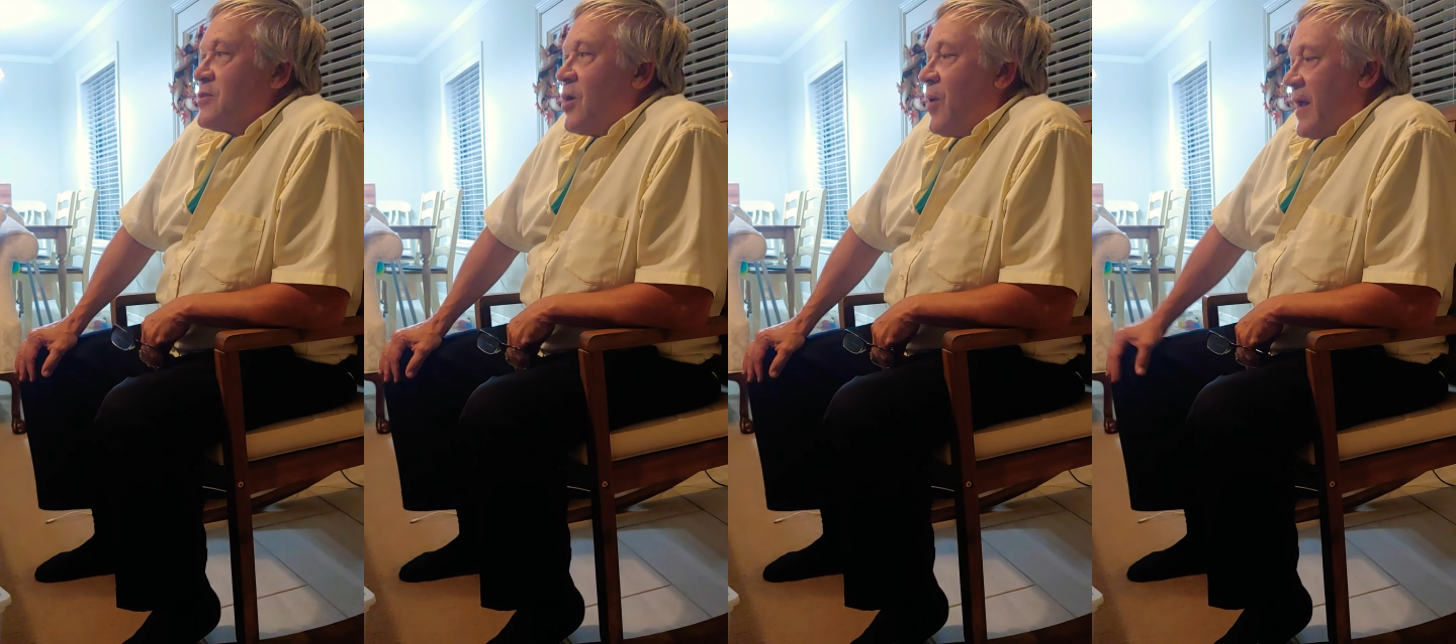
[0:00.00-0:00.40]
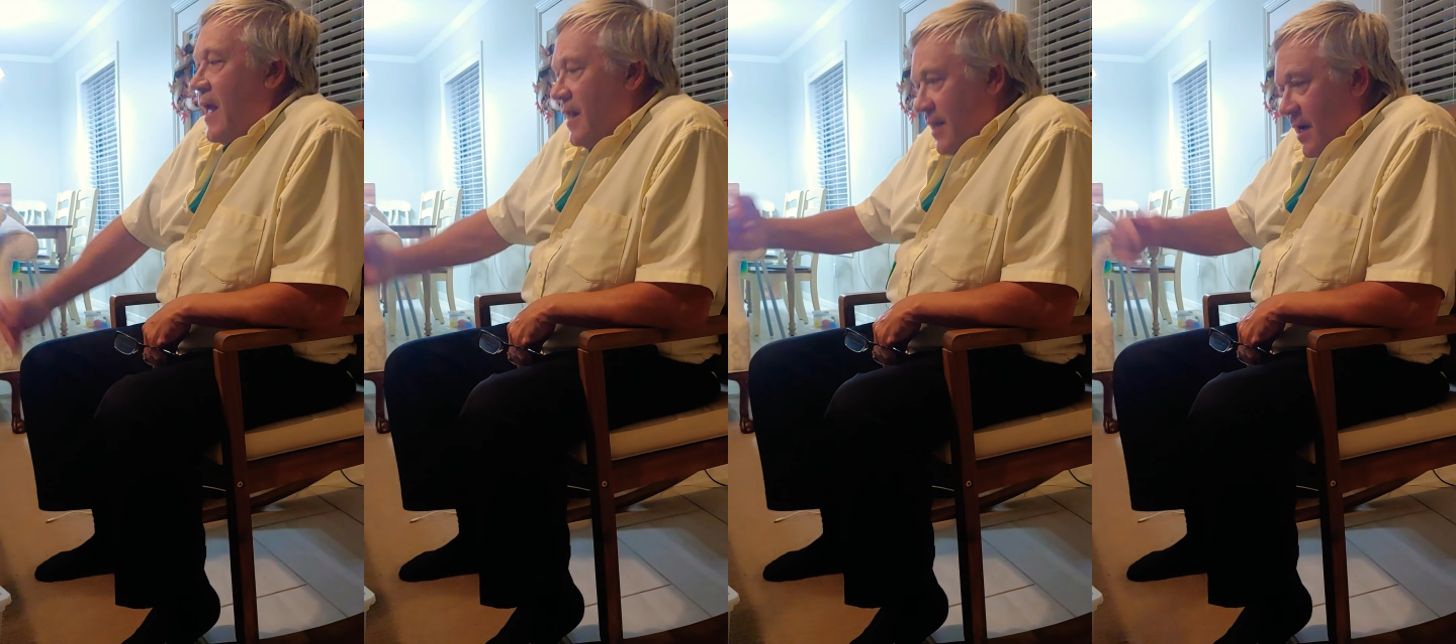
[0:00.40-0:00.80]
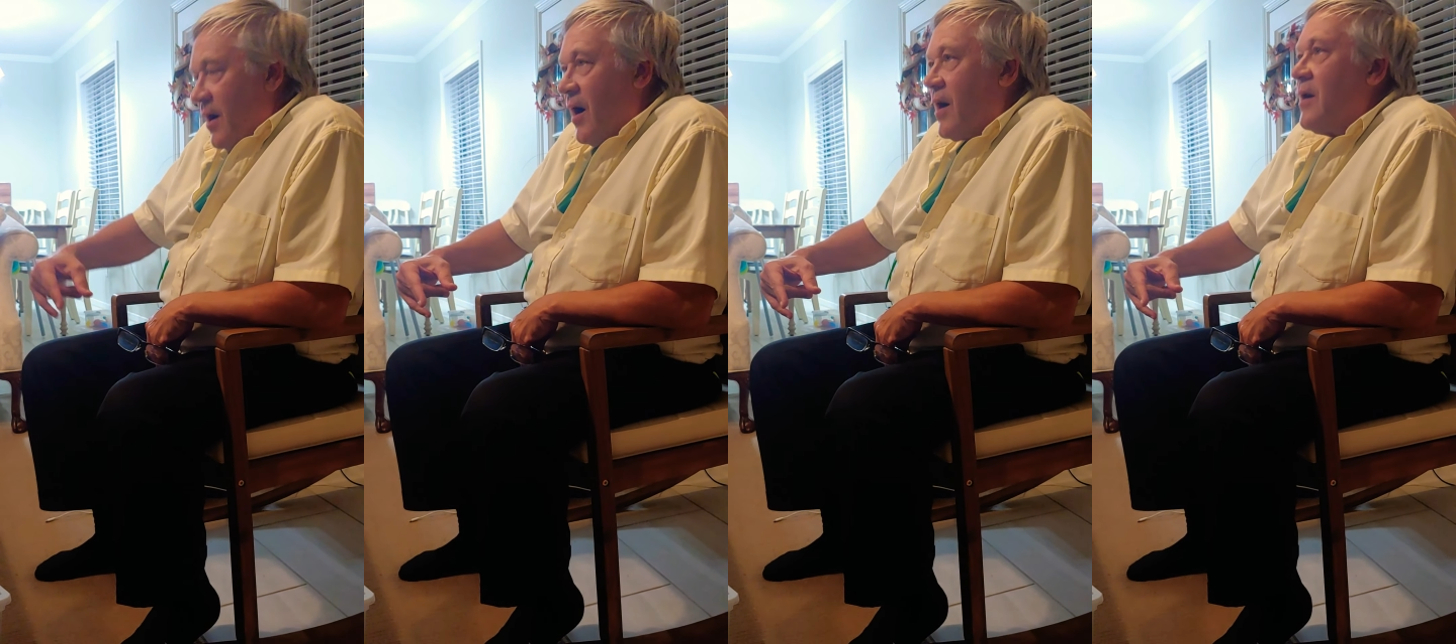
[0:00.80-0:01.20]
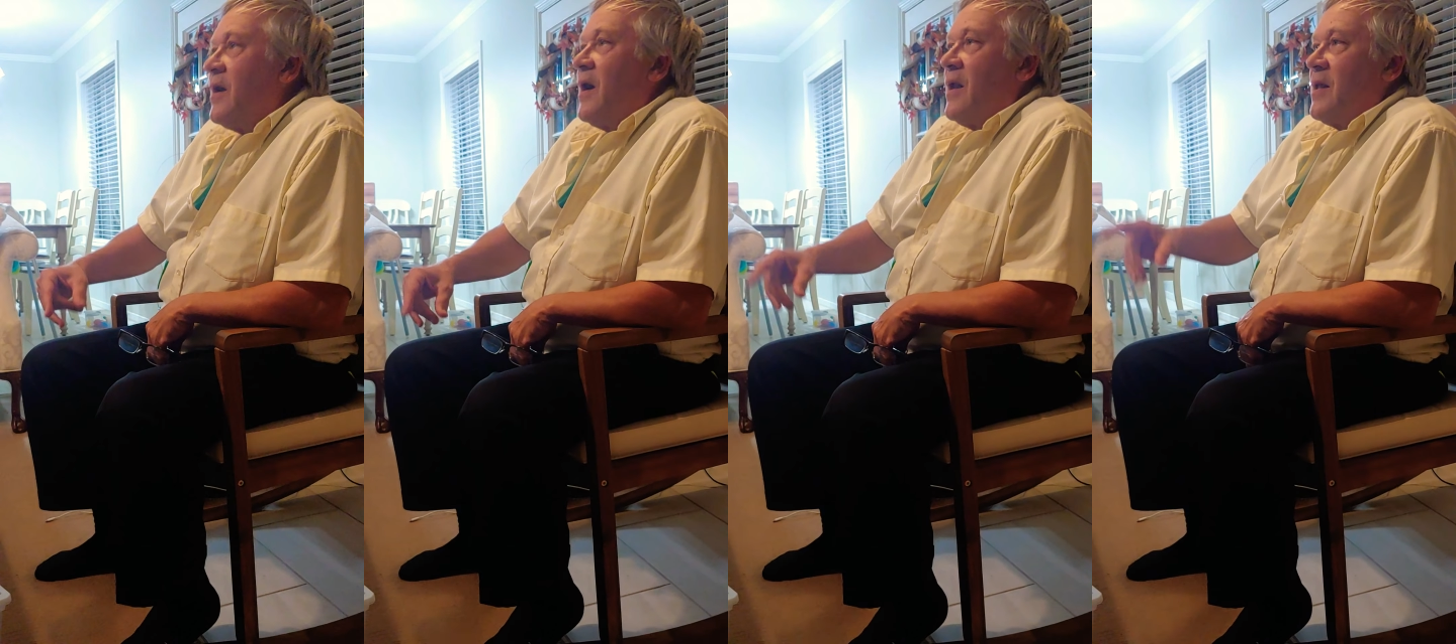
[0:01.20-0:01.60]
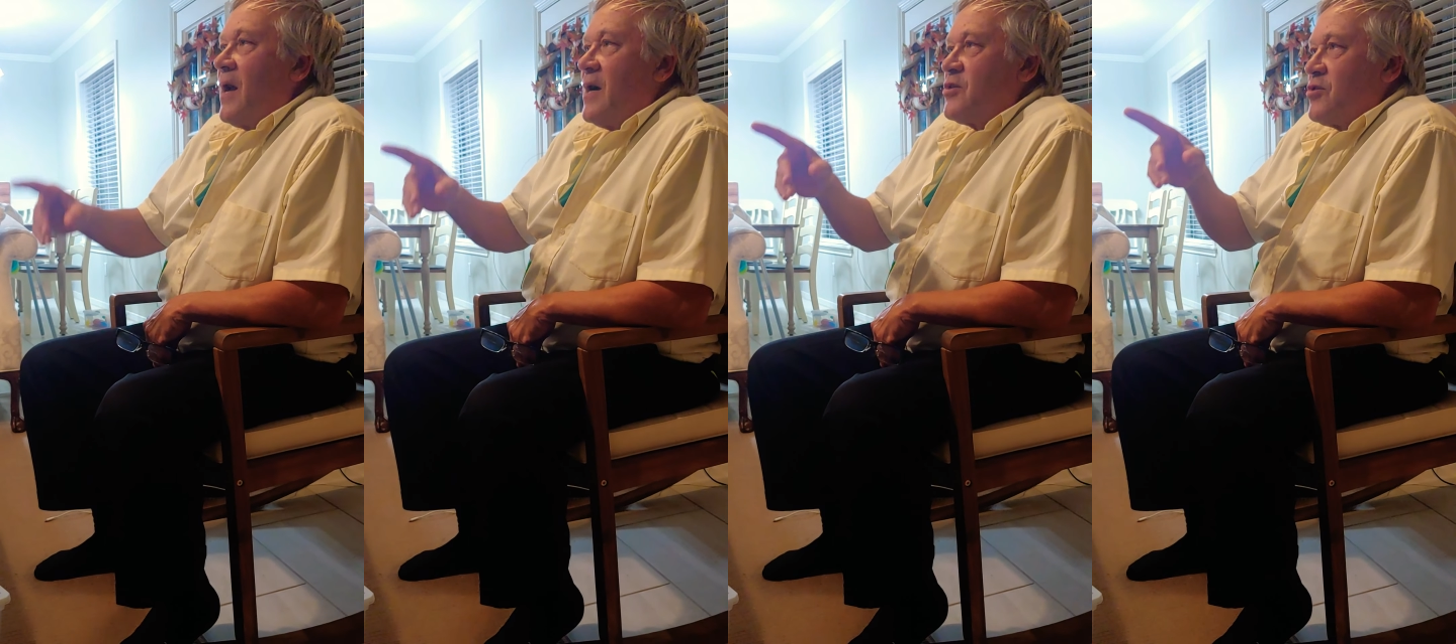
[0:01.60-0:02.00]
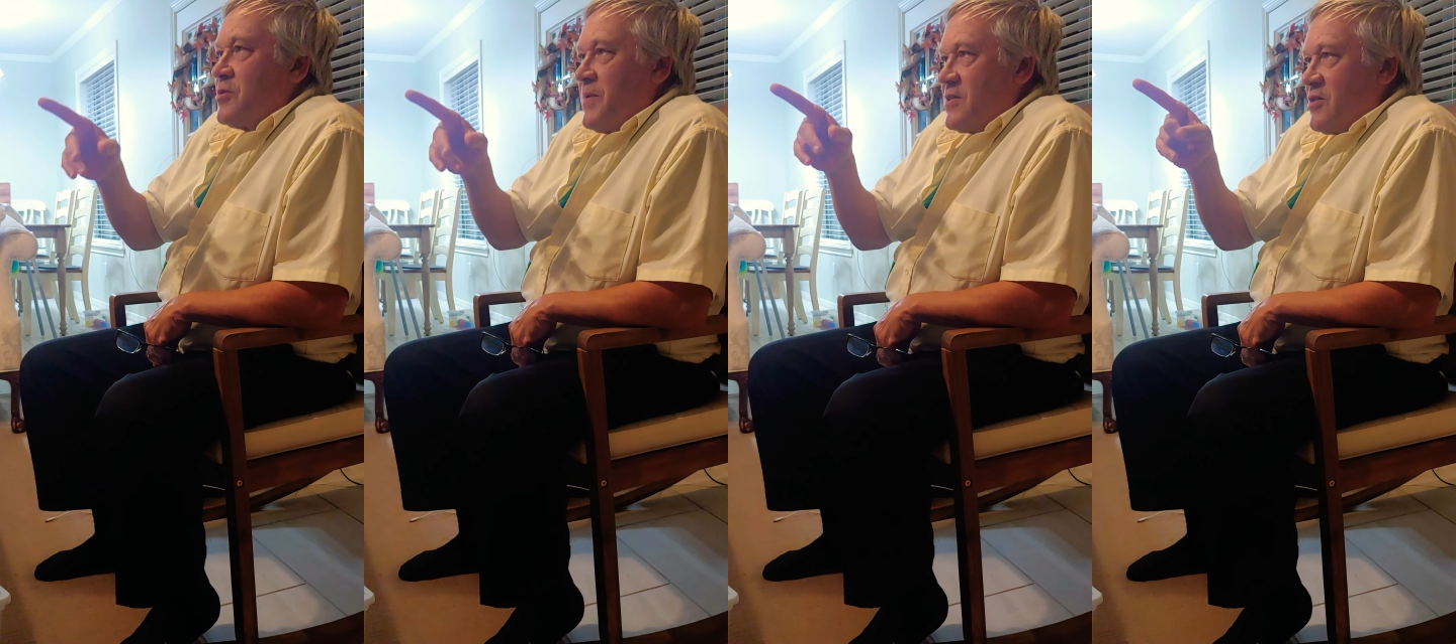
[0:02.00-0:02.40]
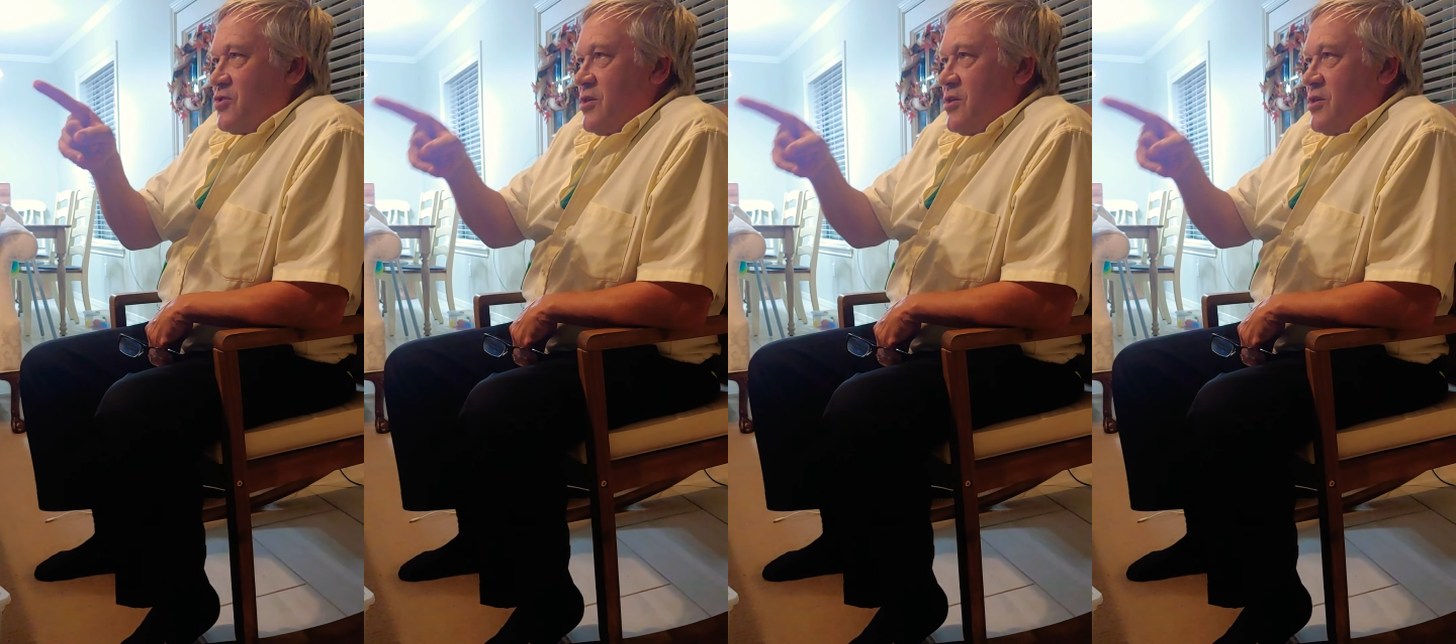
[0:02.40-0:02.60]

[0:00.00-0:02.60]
So I get in the car, and the guy turns to me and says,